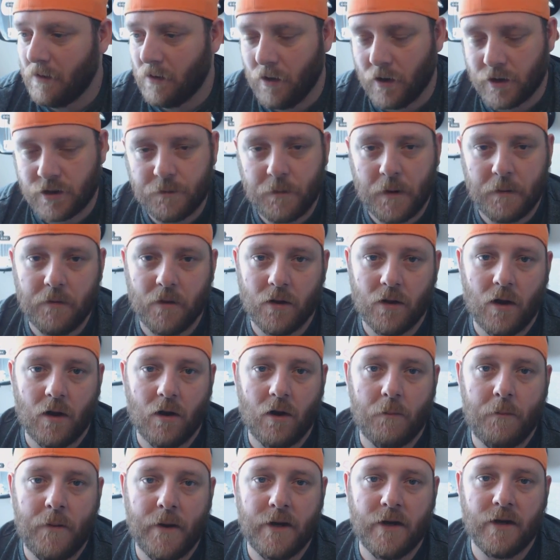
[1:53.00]
Lots of people
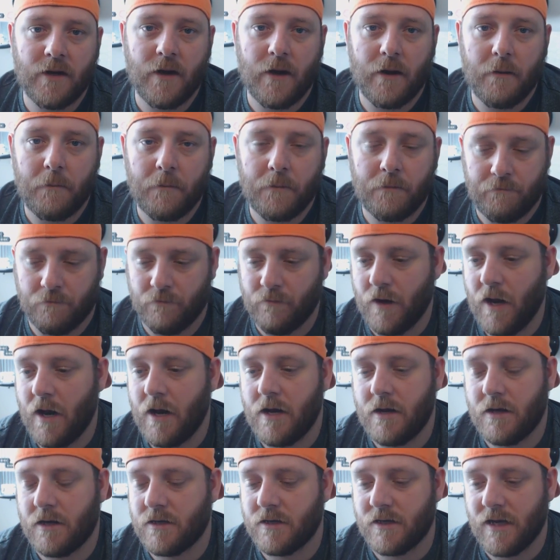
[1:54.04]
are opinionated,
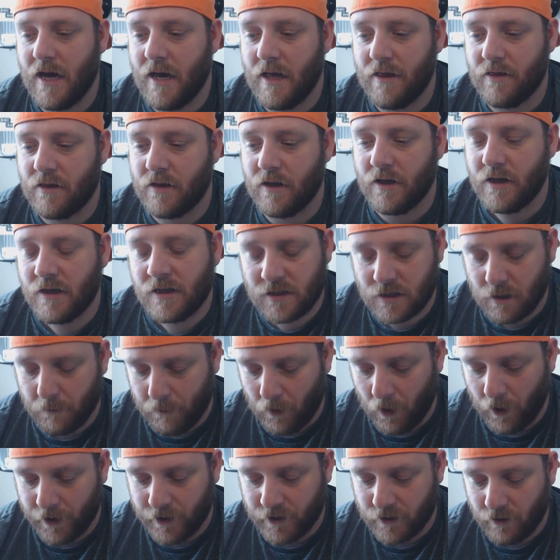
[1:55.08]
and it's the
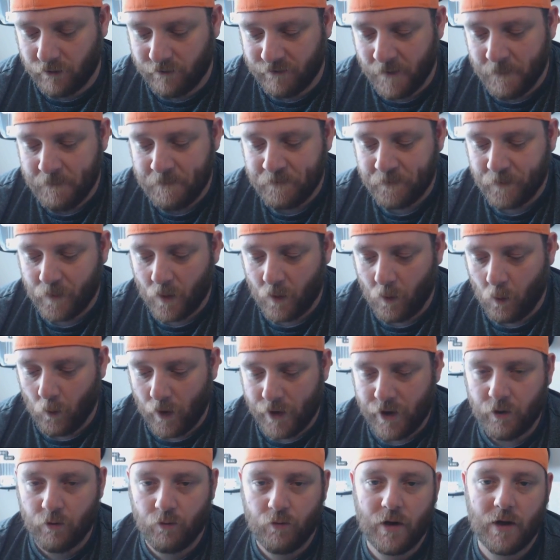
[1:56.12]
point of
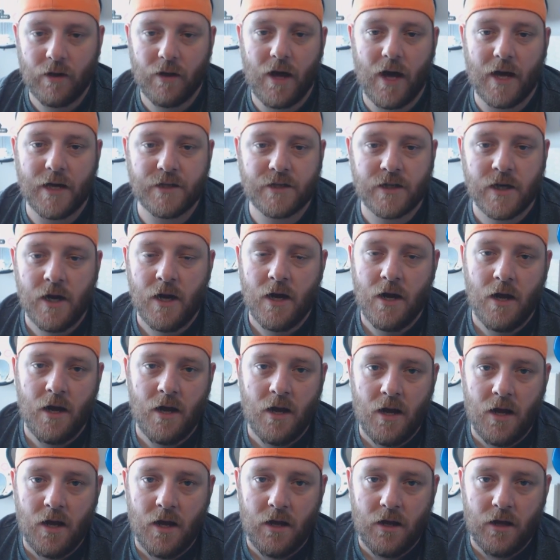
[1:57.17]
when you realize
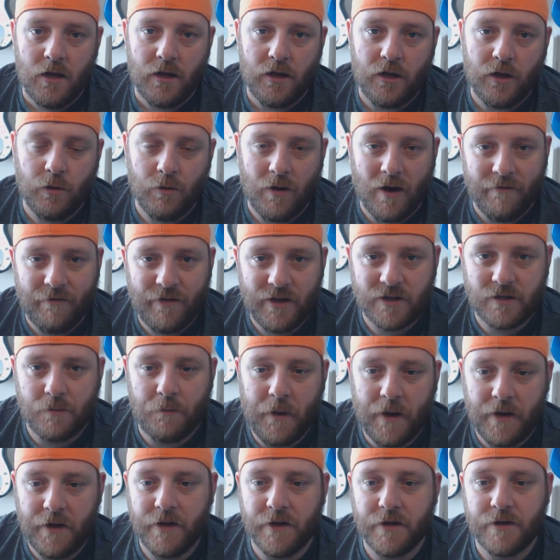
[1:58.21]
you have these
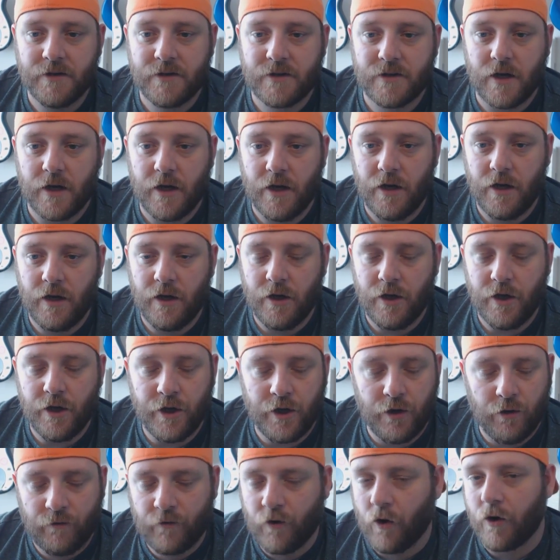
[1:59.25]
opinions,
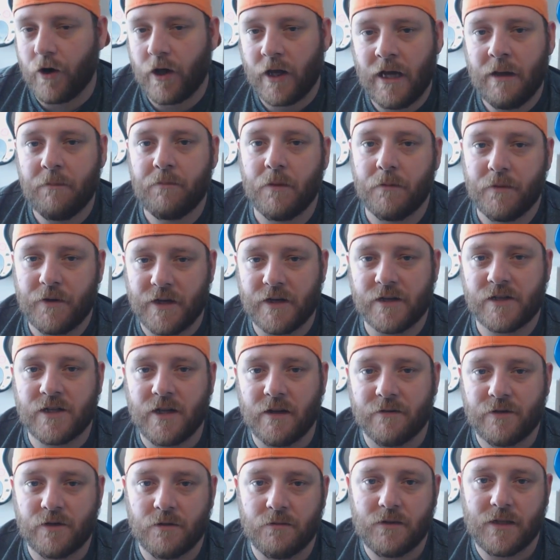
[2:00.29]
you've got to keep them to
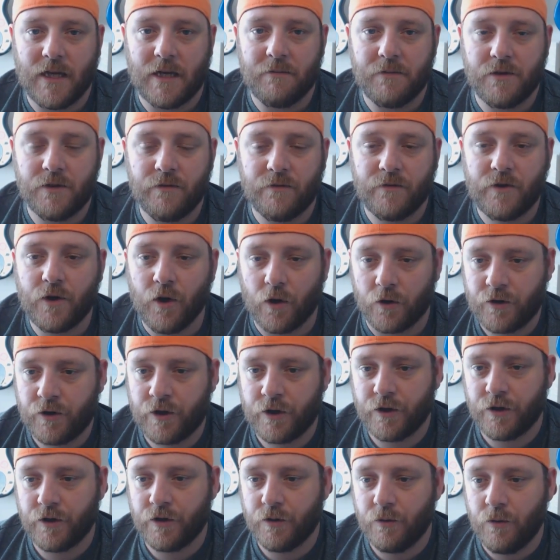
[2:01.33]
yourself sometimes. You've got
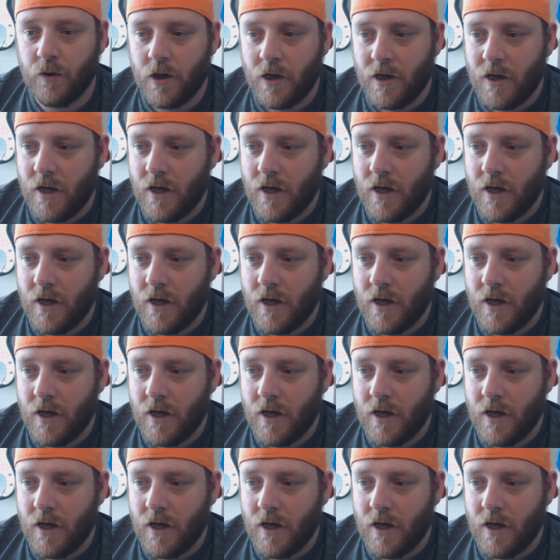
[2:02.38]
to